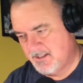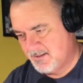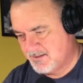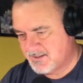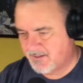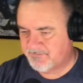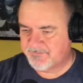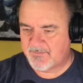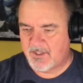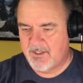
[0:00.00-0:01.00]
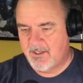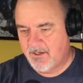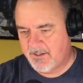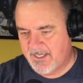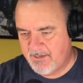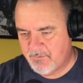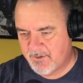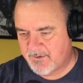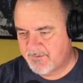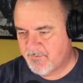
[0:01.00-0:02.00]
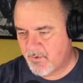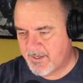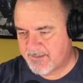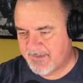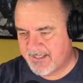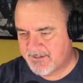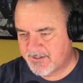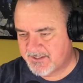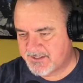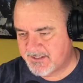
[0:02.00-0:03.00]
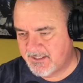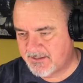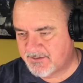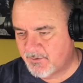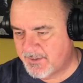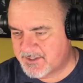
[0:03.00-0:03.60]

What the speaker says: So, okay. Well, good morning, man. Good to see you, dude.